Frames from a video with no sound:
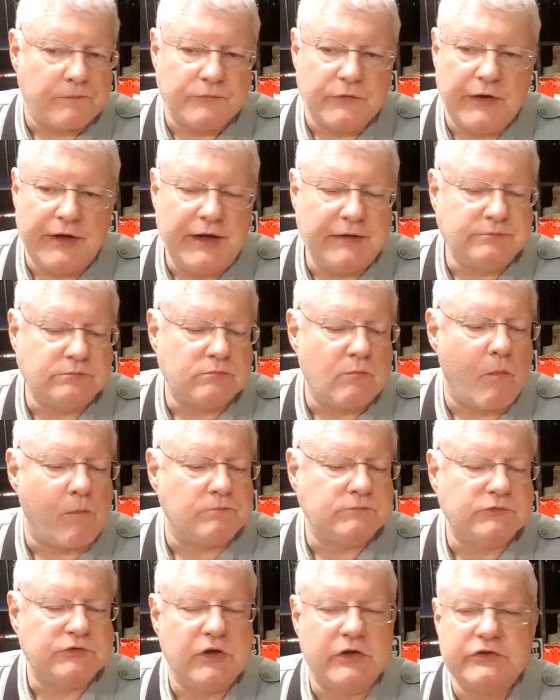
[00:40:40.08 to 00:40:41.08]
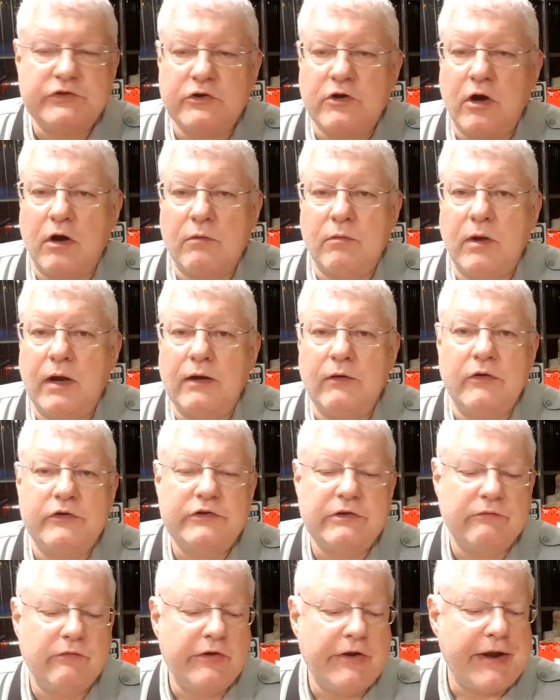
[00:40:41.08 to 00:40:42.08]
They eat tons of carbohydrates
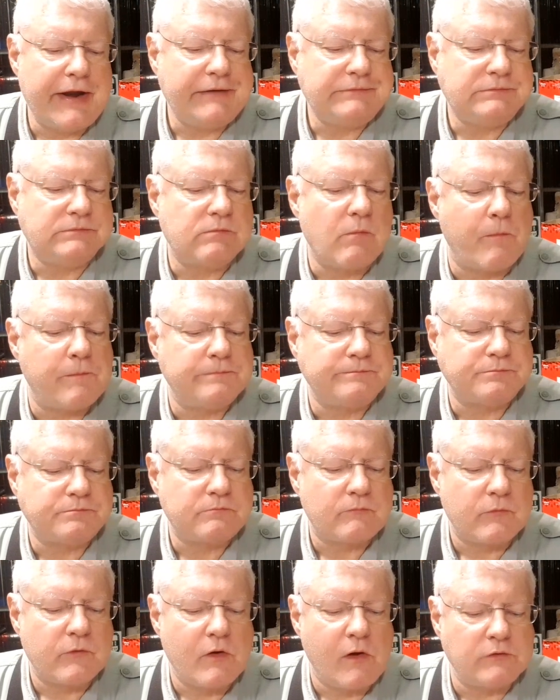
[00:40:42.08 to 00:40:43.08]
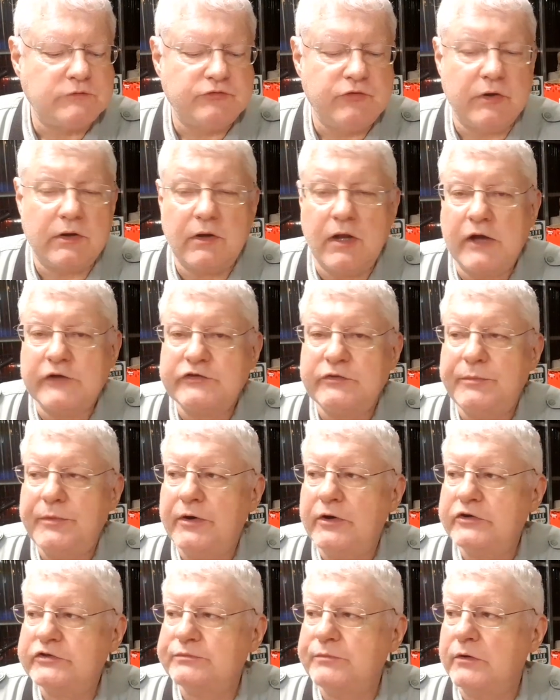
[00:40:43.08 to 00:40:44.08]
every day. Drink lots of
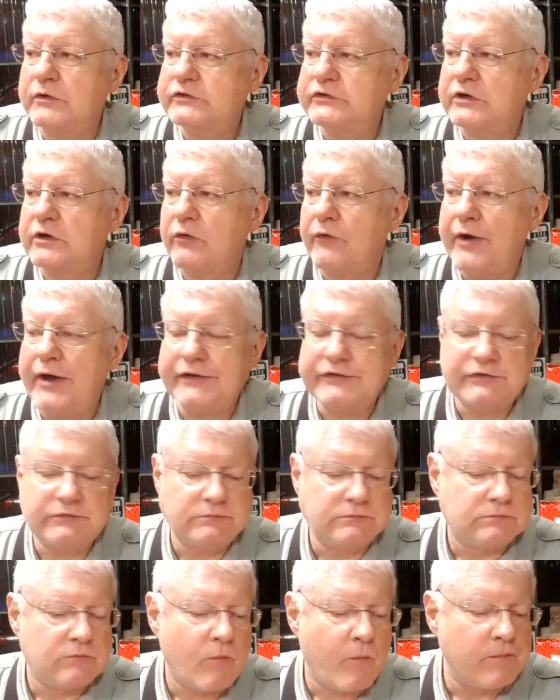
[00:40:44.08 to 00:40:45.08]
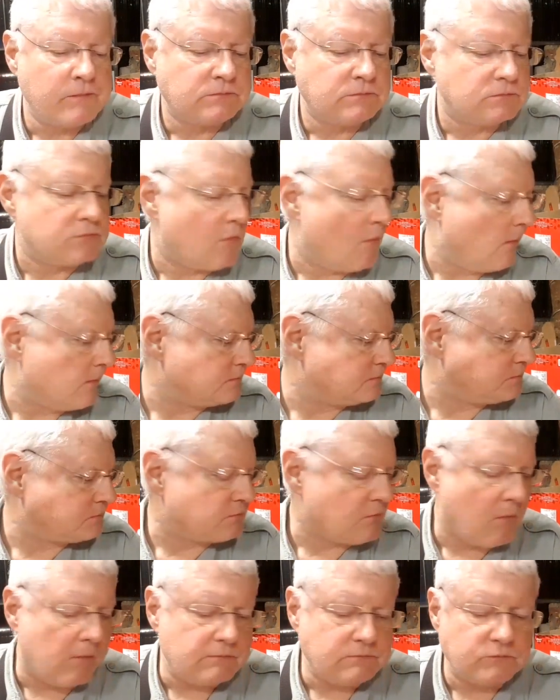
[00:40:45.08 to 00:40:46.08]
beer, smoke cigarettes.
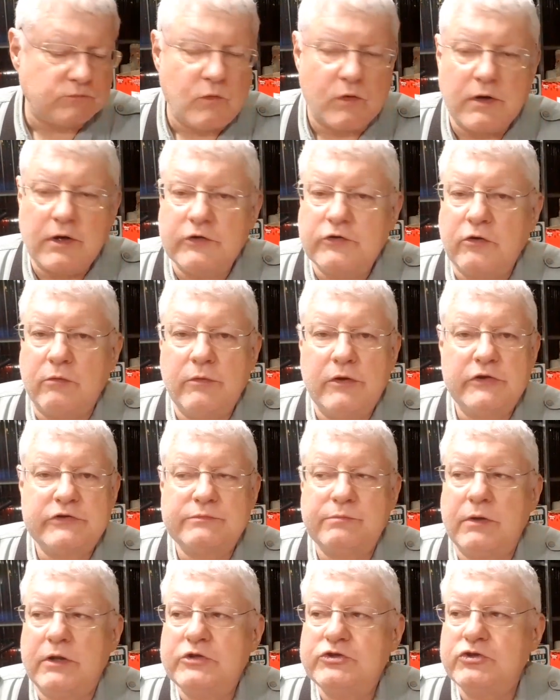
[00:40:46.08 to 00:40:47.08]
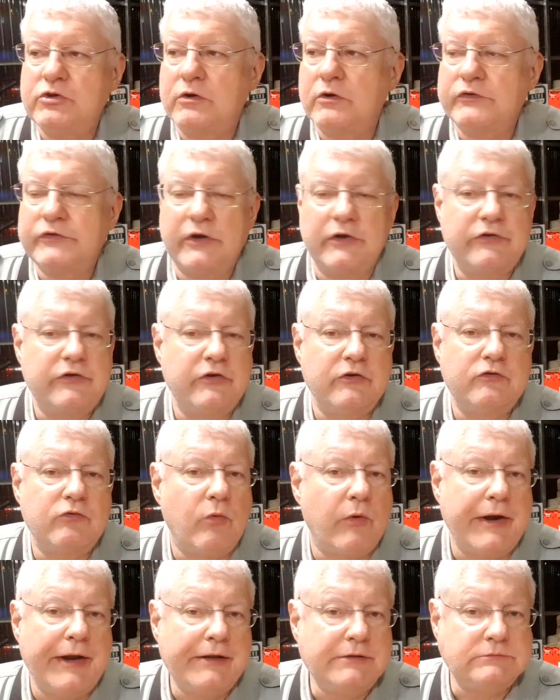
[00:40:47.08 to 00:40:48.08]
One guy told me his blood sugar is like
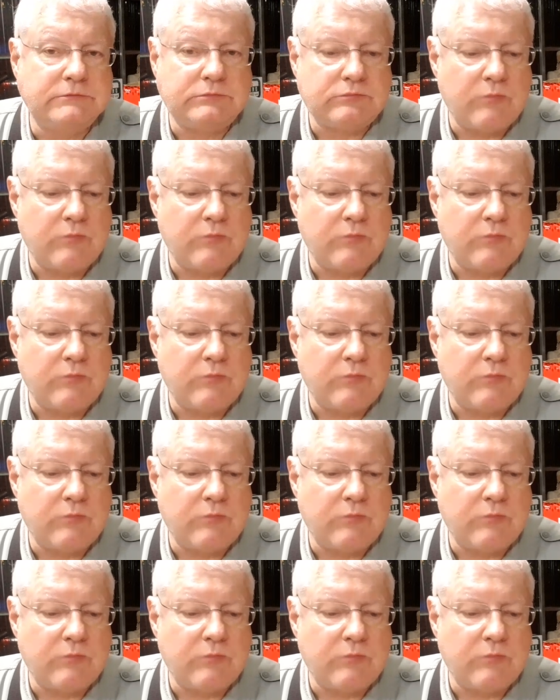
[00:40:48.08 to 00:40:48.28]
220.